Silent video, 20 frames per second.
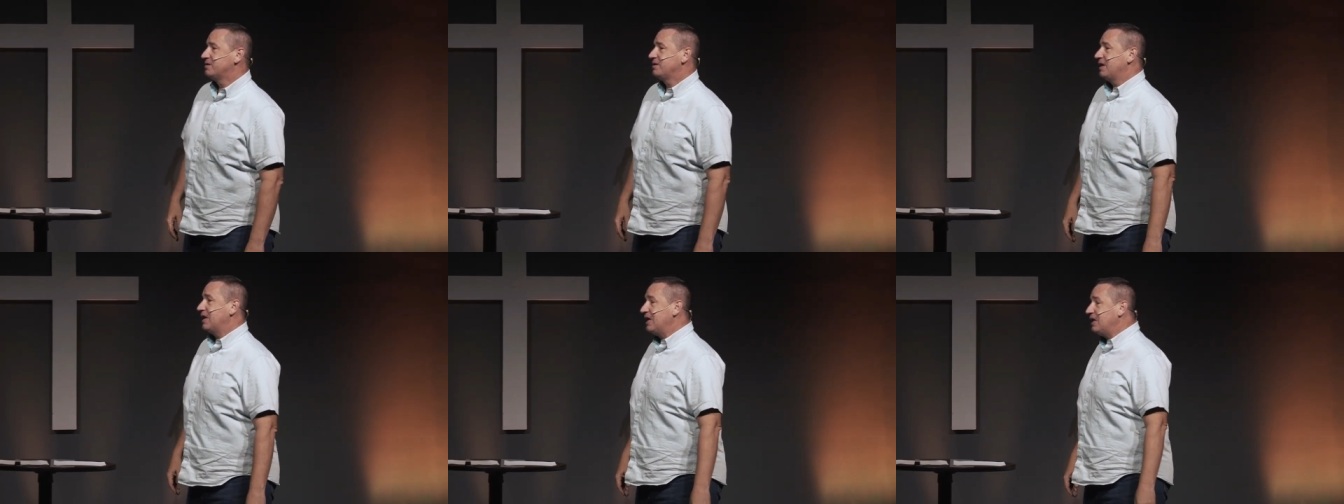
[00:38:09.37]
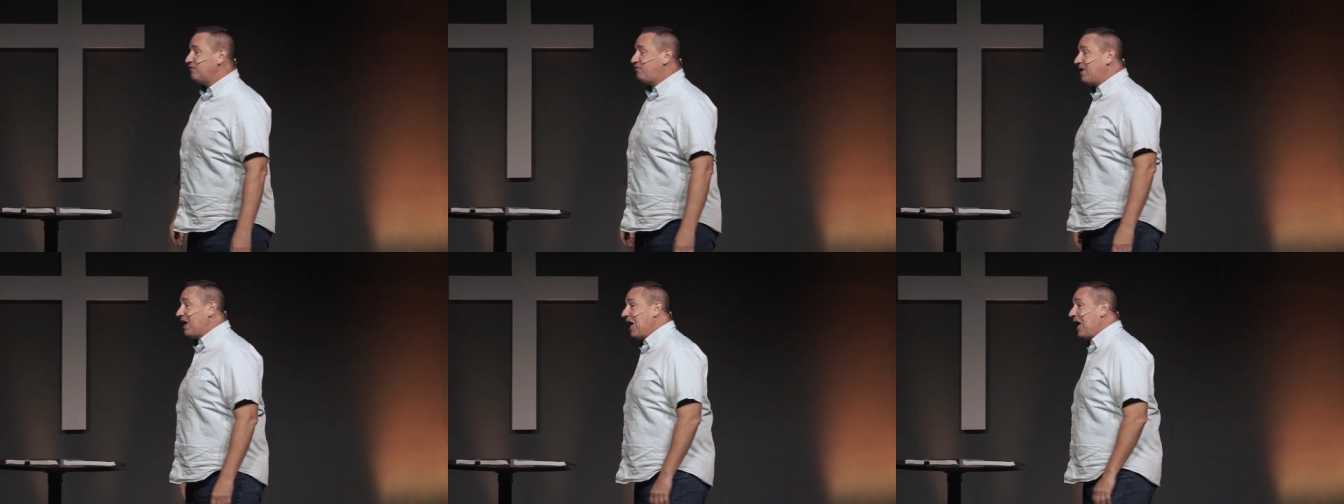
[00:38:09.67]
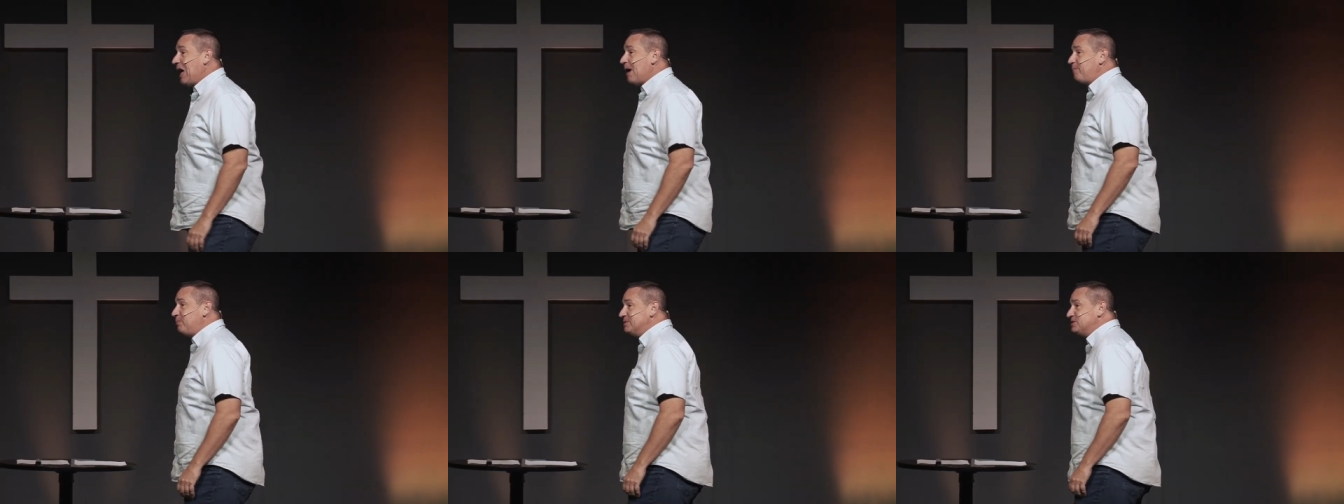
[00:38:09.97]
And if it
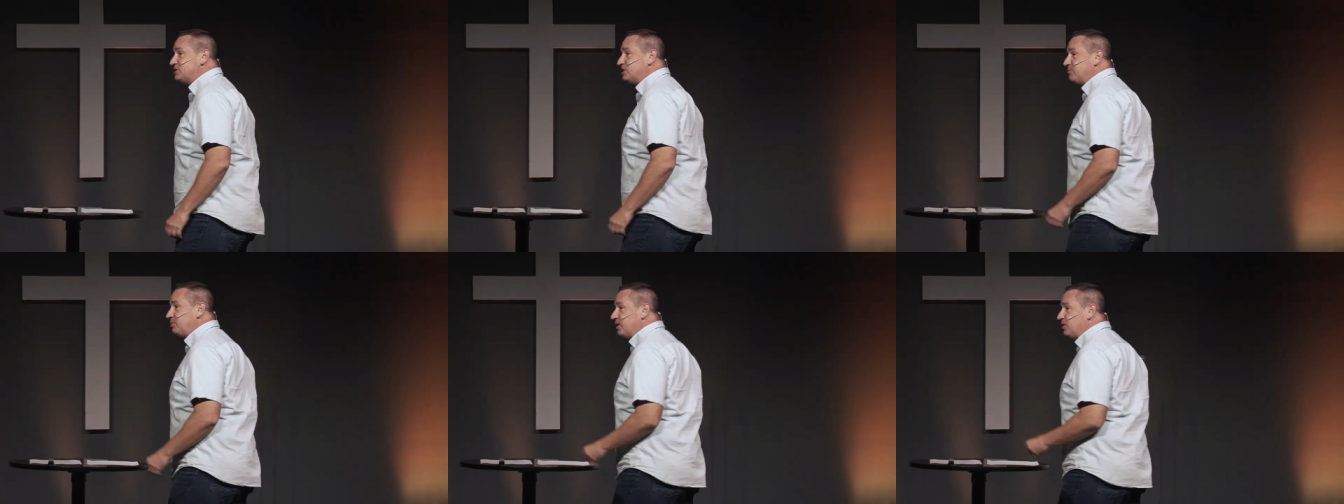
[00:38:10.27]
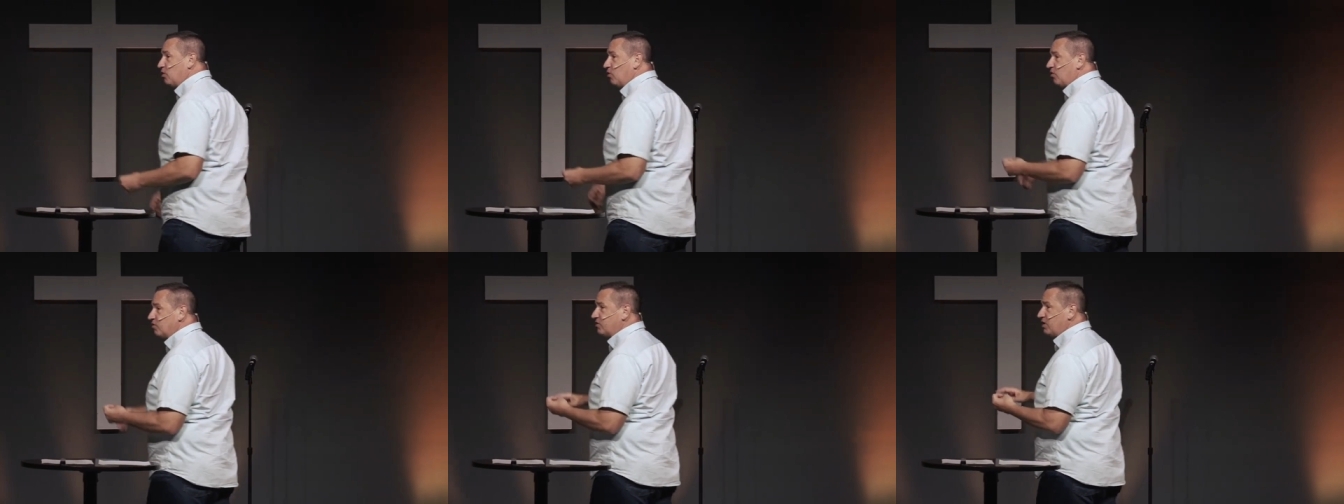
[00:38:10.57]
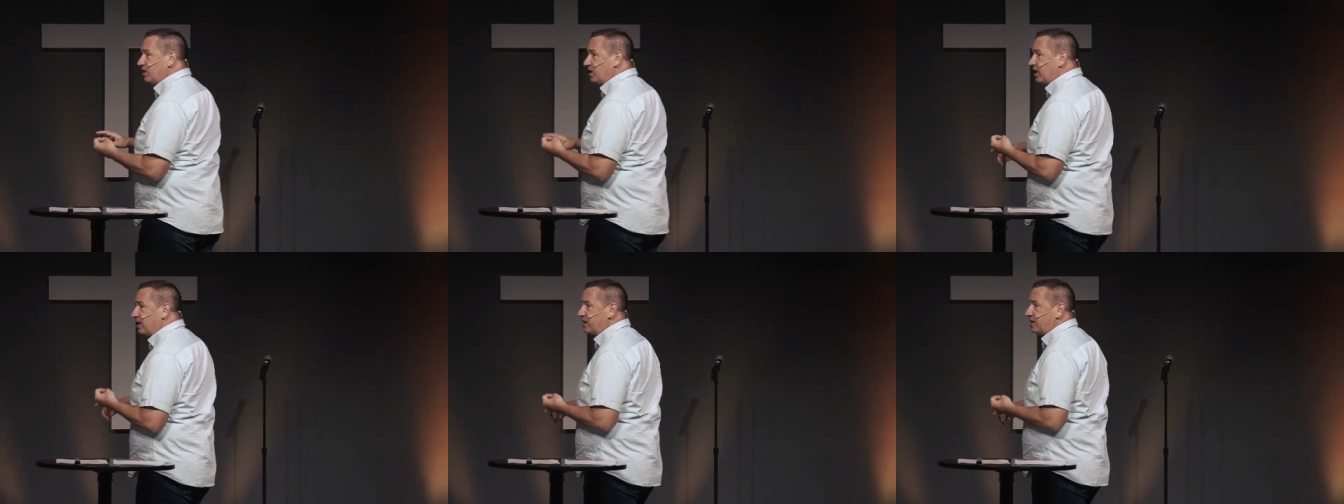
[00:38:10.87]
happens to be going to
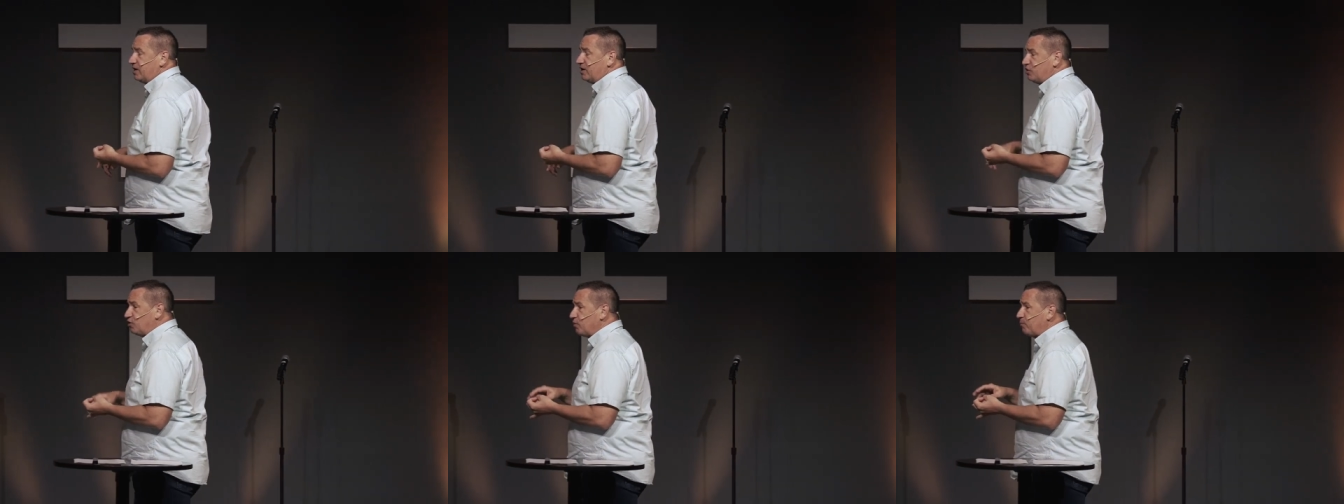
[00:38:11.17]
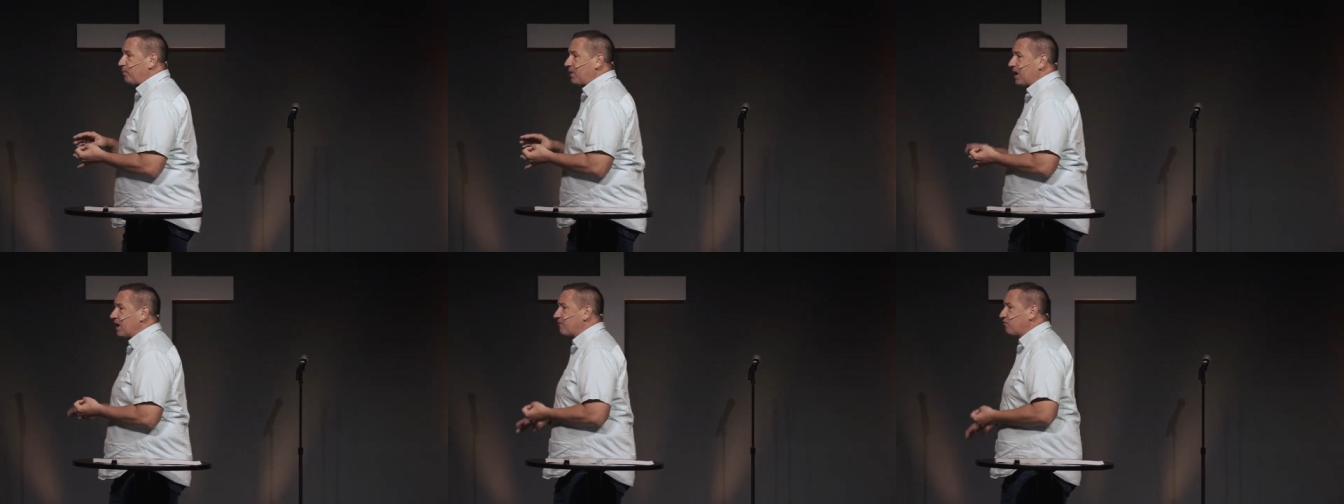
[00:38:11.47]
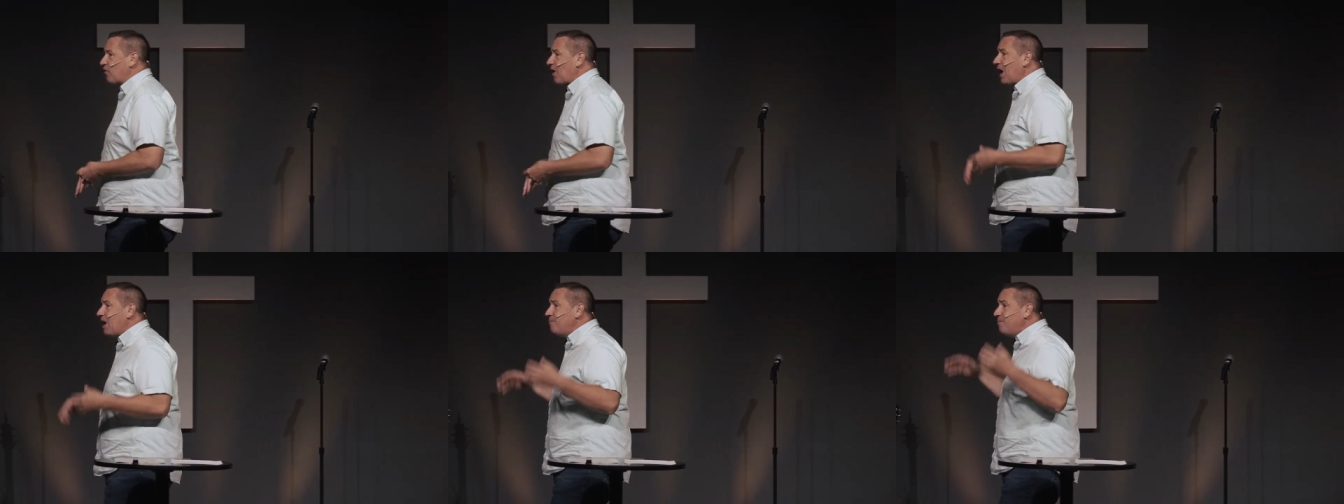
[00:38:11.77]
London and you're paying for
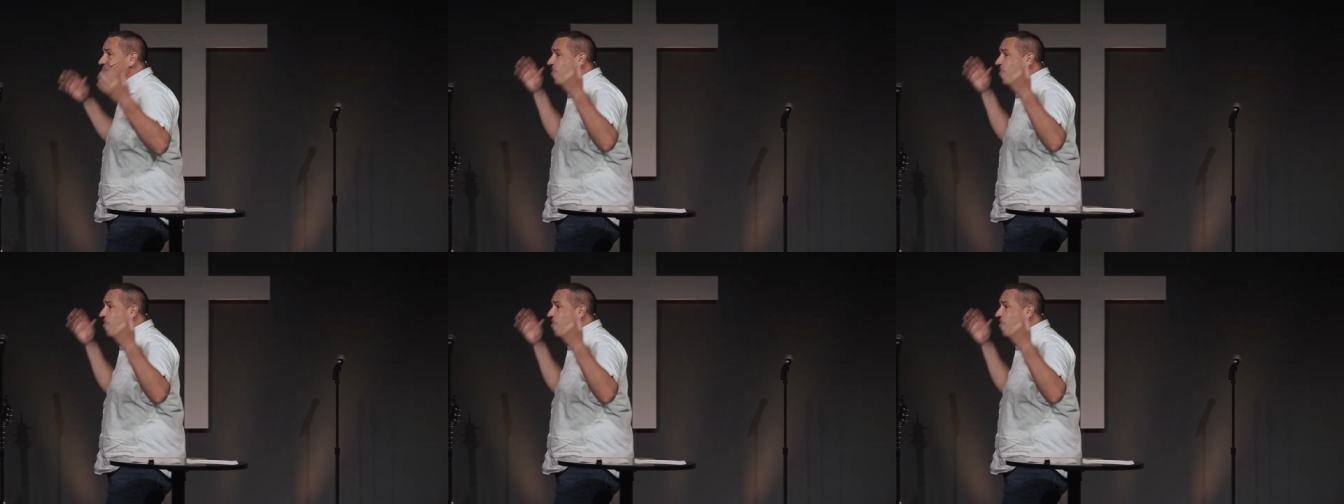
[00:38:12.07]
it, I'd be